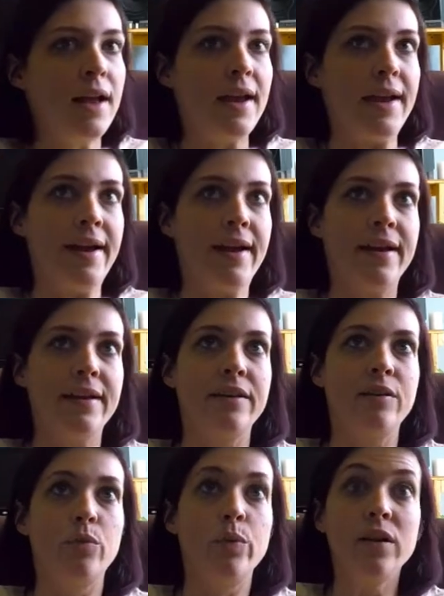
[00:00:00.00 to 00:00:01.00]

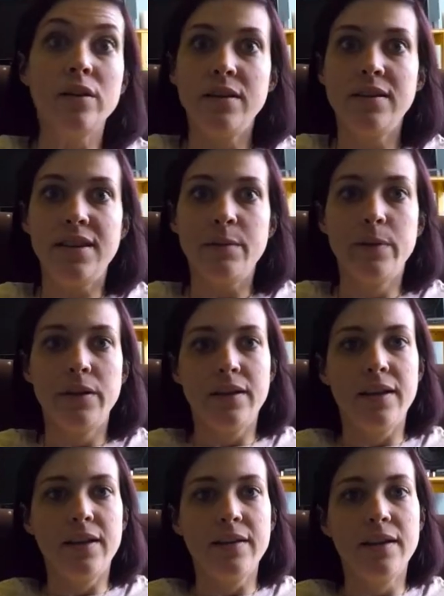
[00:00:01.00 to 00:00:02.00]
and really deep
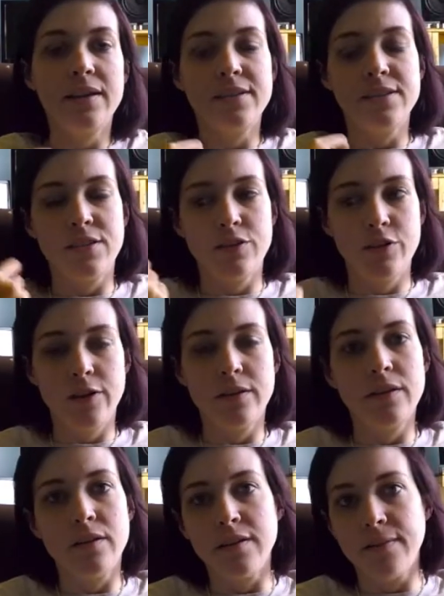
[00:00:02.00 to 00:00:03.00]
clean it, because during
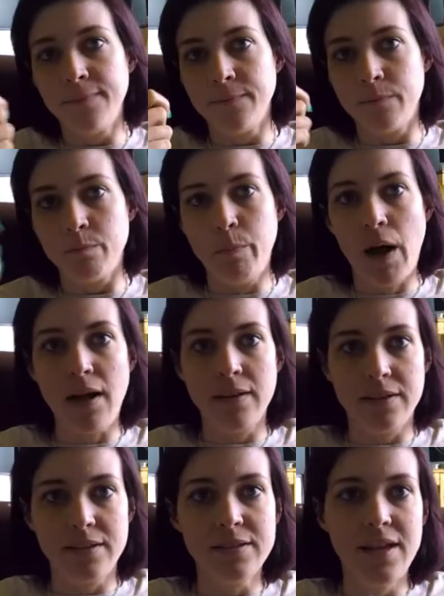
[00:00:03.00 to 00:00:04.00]
the
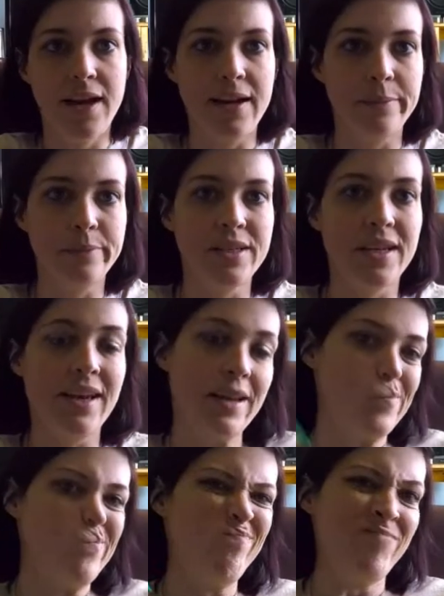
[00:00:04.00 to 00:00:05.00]
pollen times I get
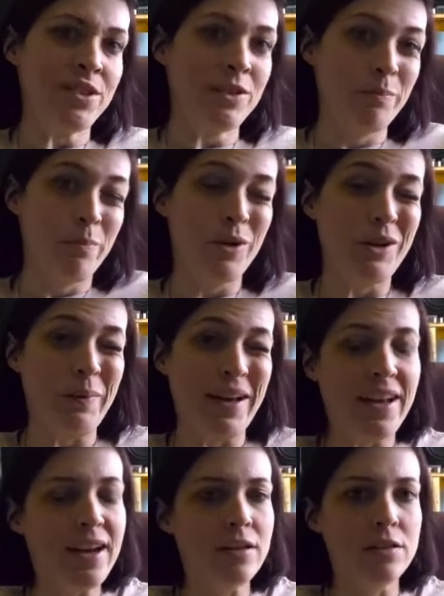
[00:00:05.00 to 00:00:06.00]
some pretty
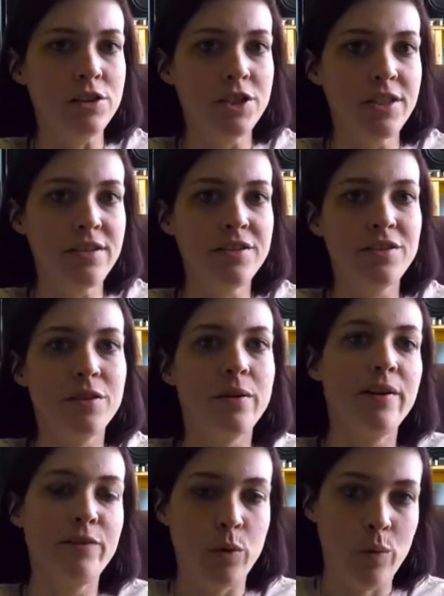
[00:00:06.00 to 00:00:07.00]
bad allergies, so I
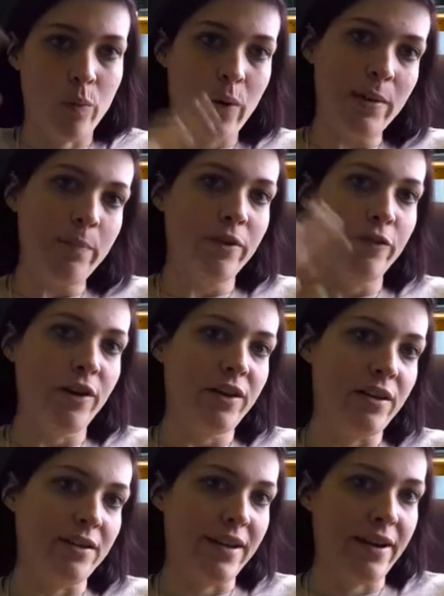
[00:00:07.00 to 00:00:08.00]
have to wipe
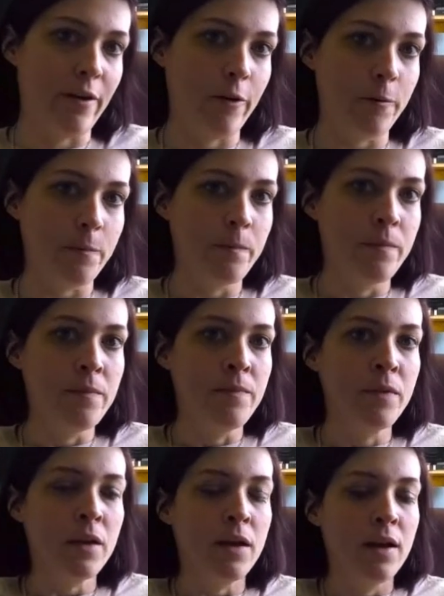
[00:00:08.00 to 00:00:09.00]
everything down.
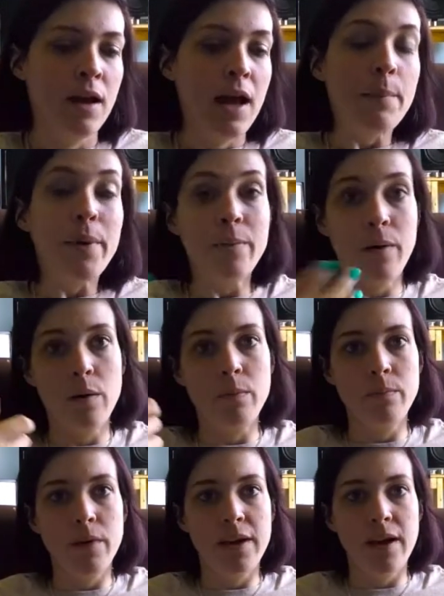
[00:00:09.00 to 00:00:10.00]
And my
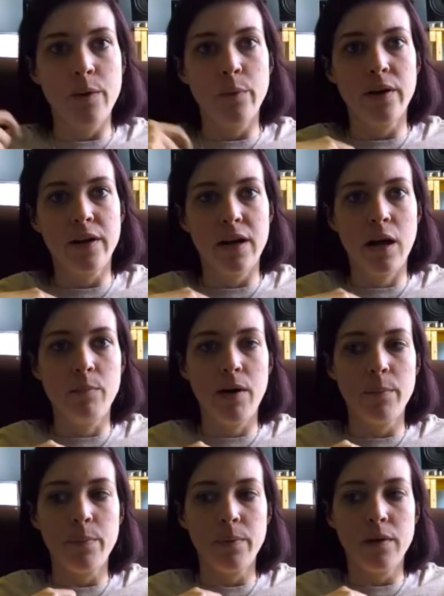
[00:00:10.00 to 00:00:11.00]
mom and I were going to come
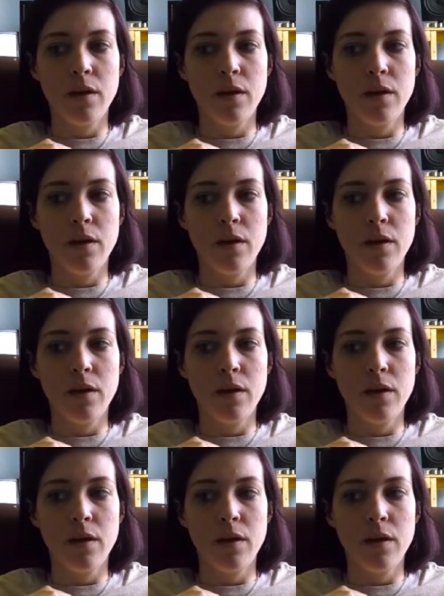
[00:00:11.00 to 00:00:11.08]
up